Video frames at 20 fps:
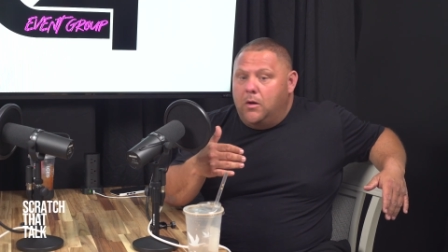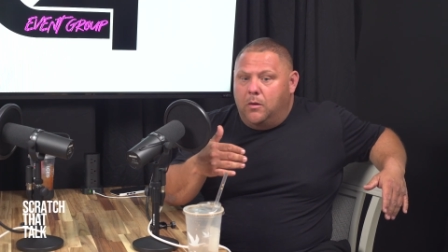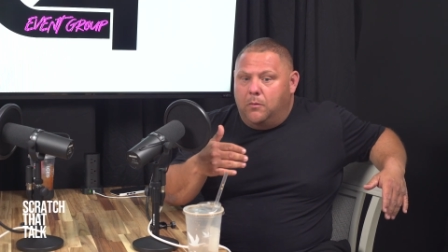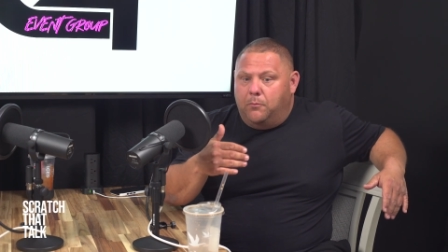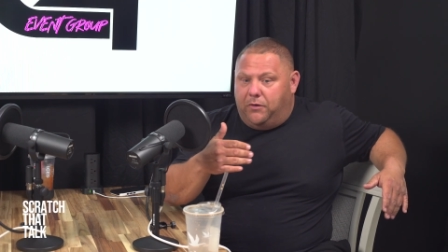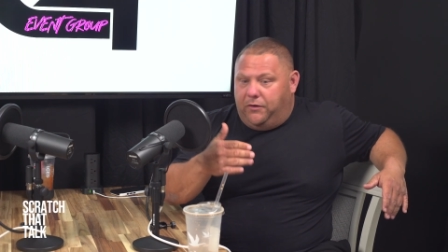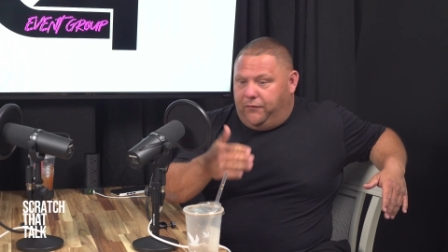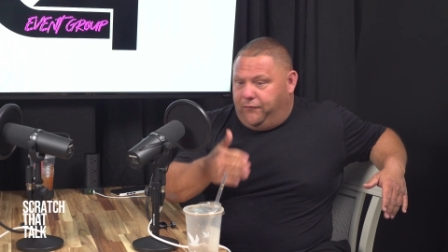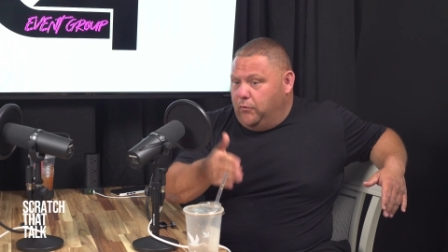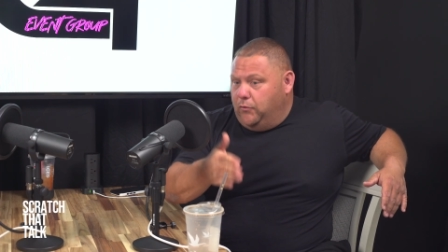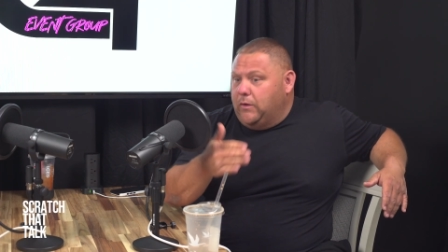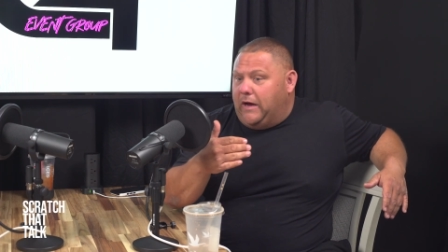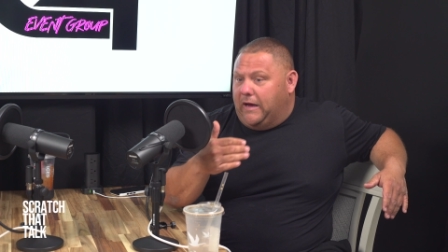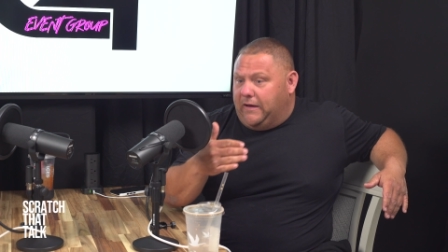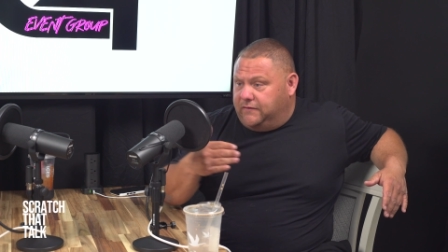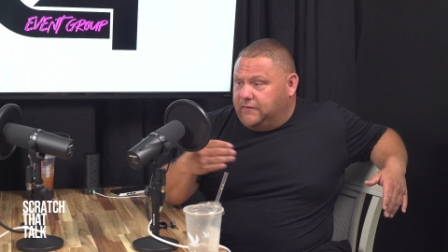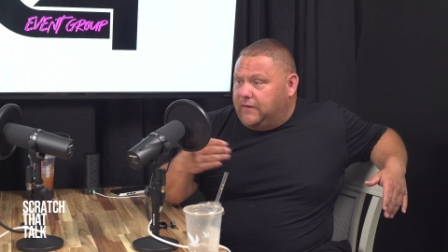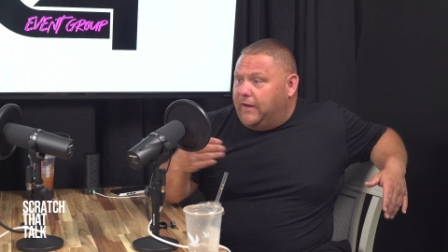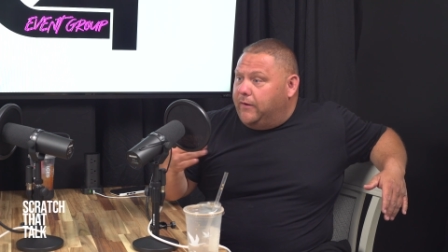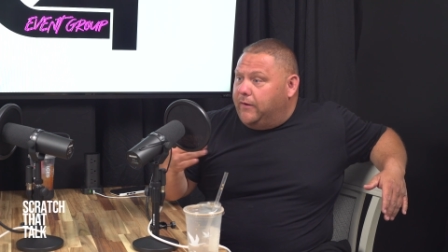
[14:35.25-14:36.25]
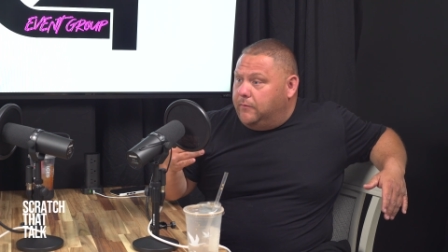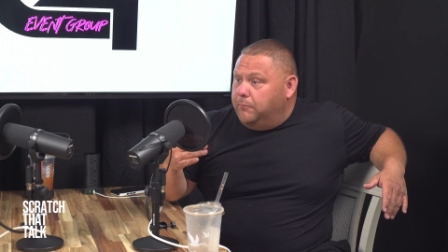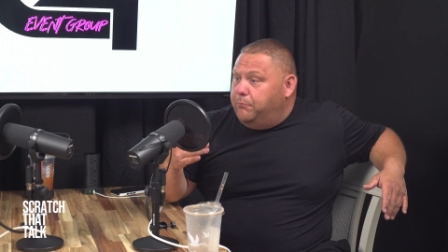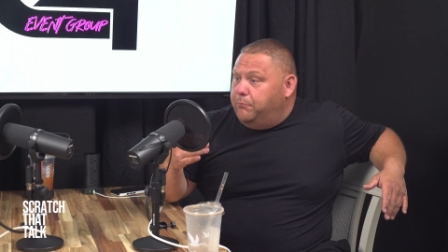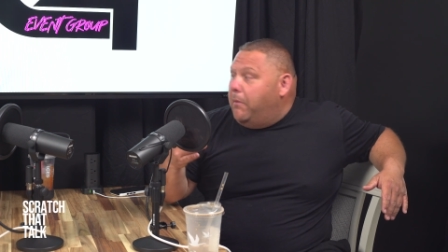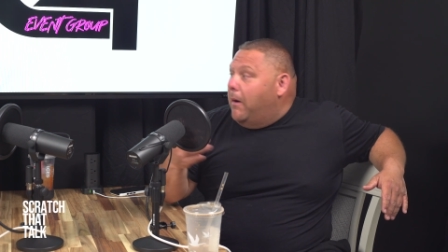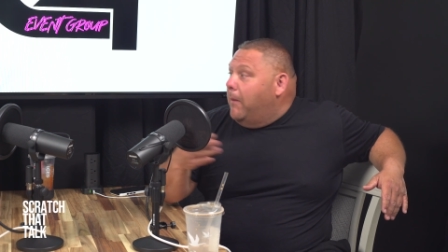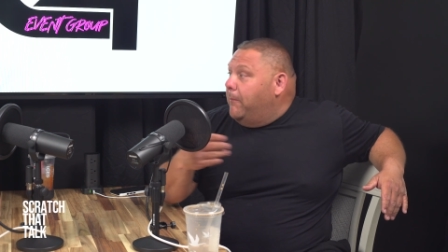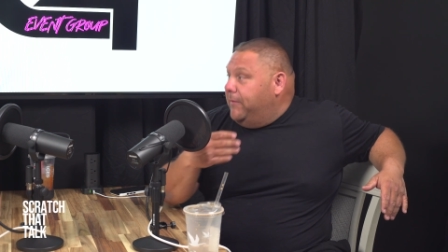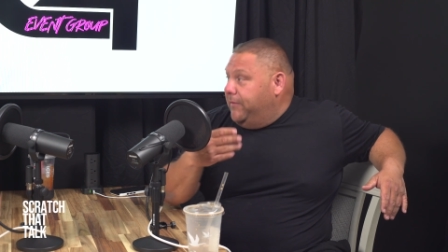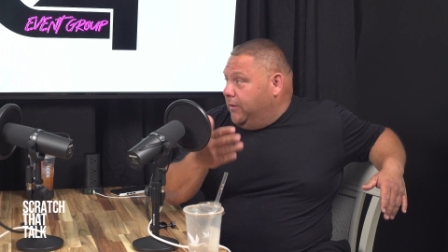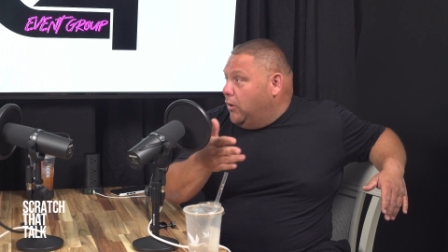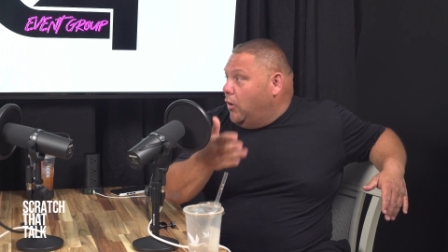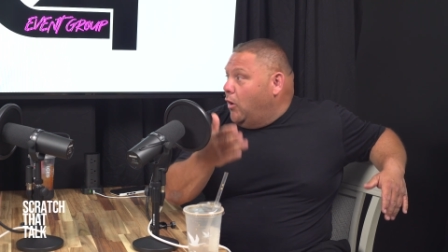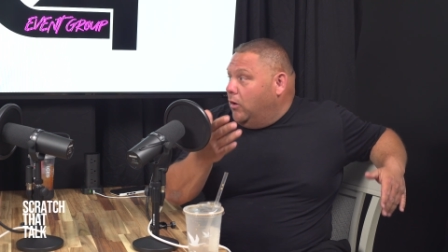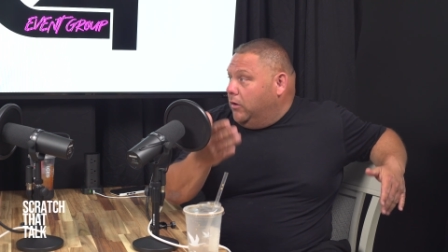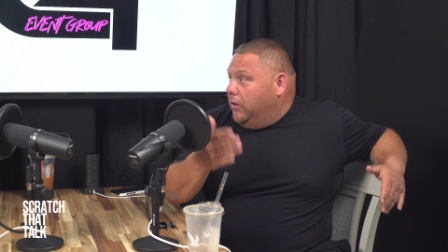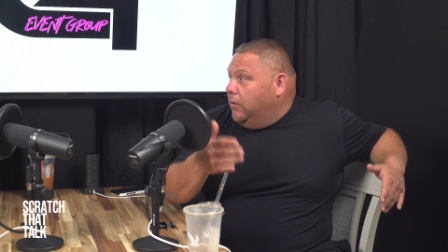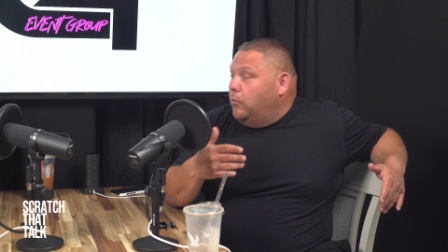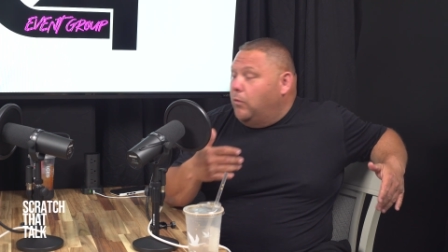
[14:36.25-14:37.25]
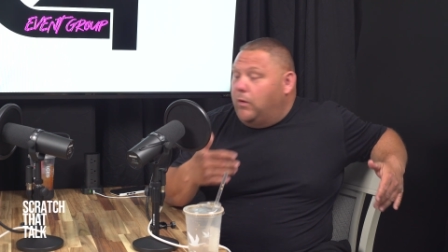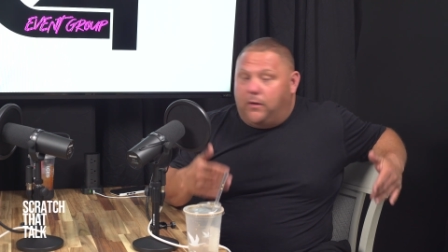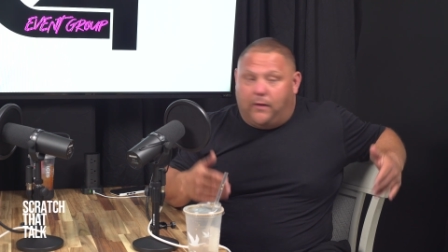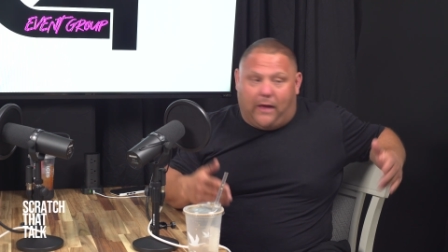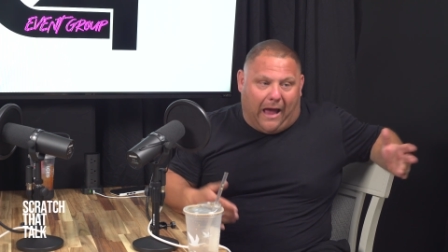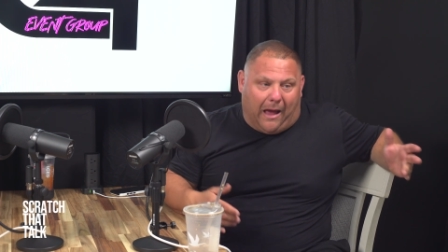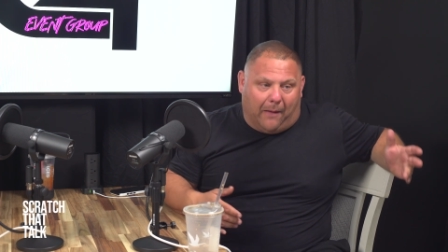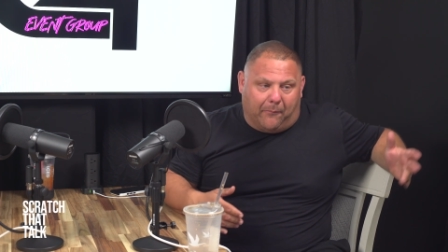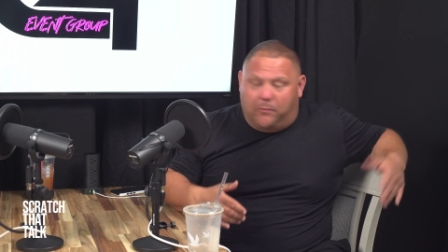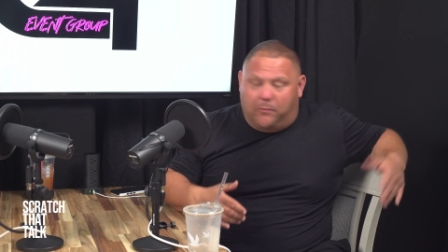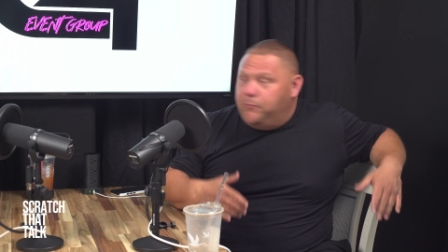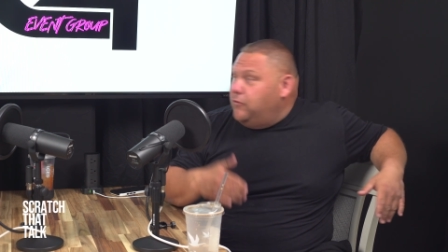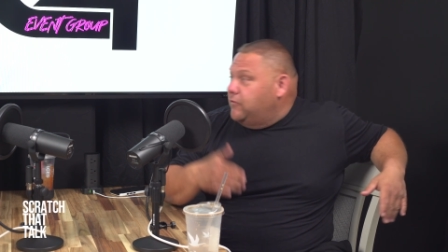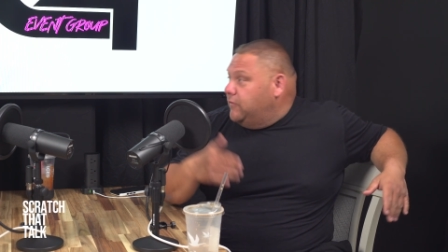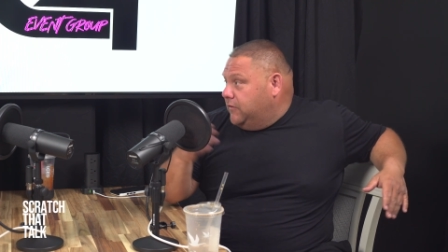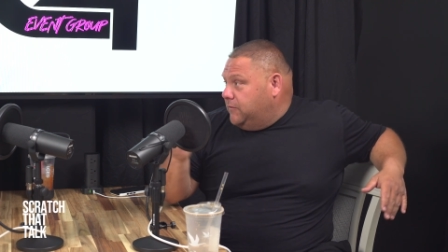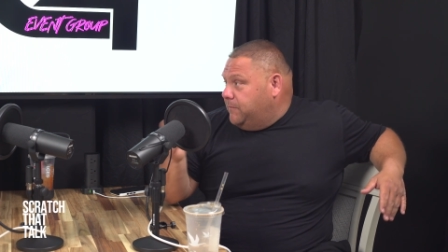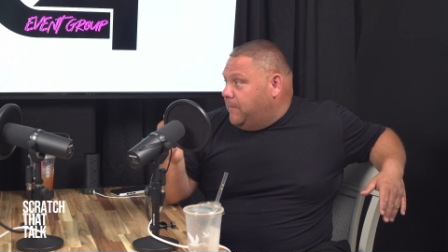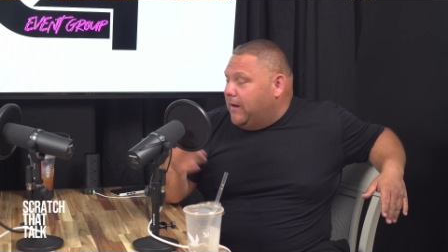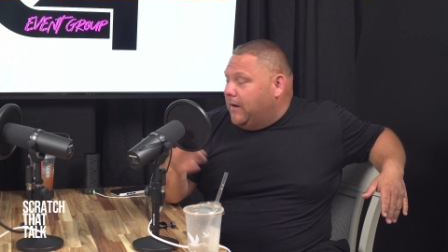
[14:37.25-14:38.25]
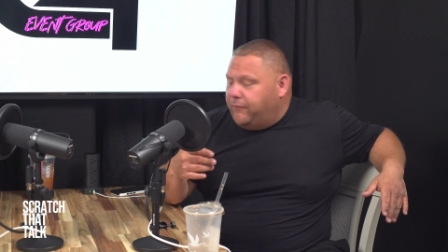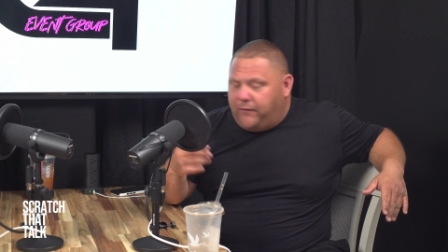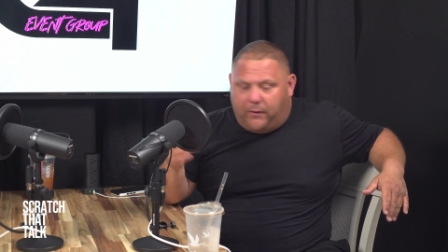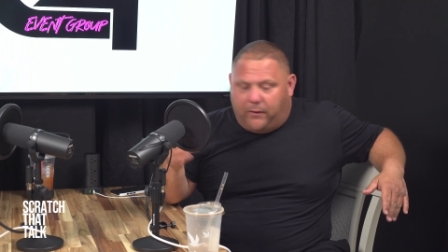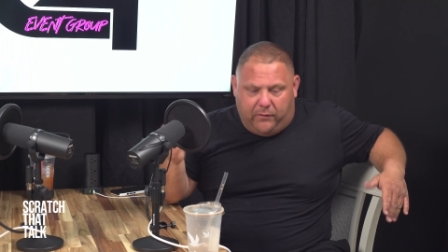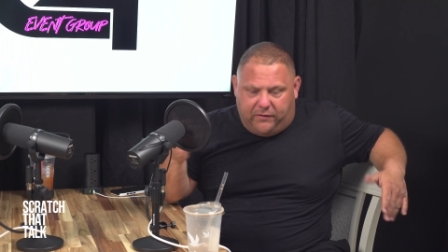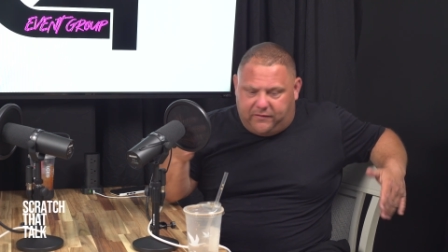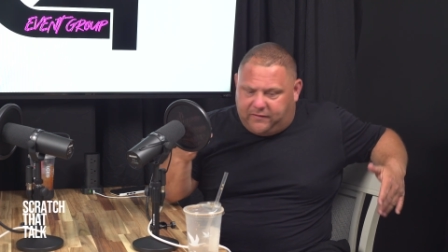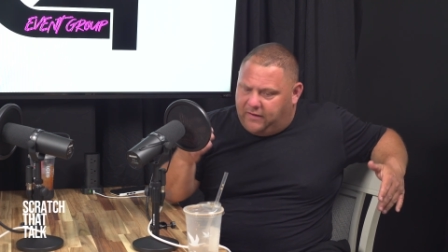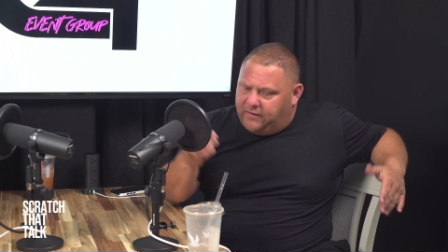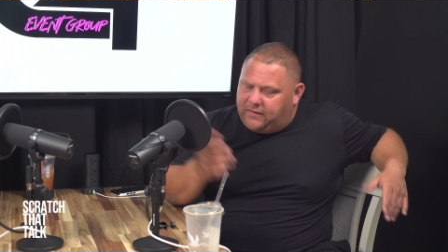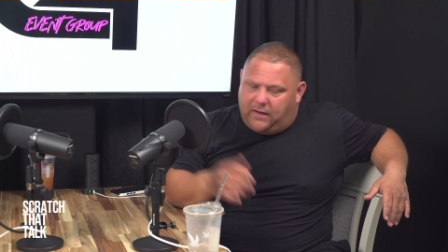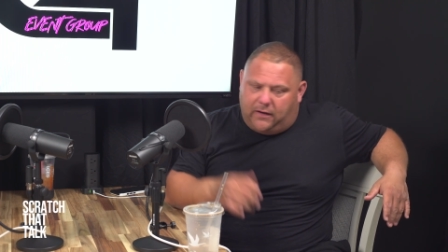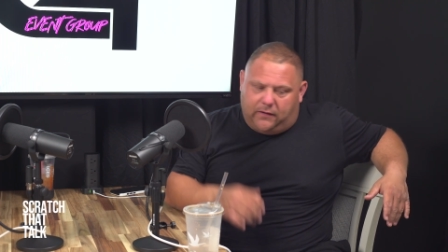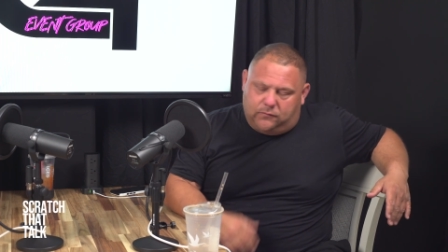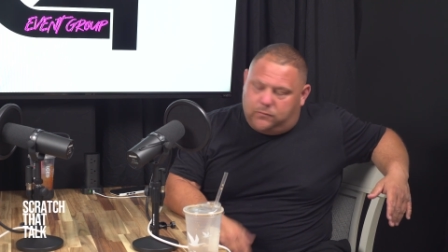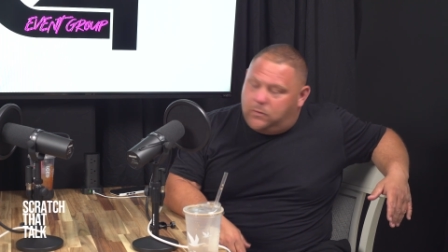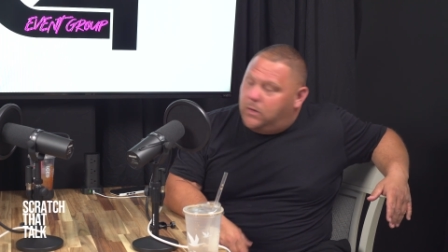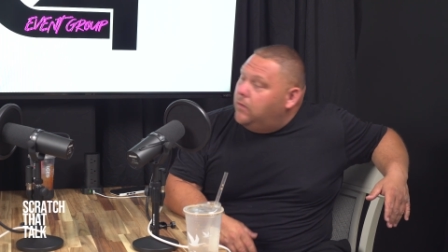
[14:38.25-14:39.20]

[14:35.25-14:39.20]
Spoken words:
But if you guys like bump in the car to Apple Music, Spotify, we take that as well.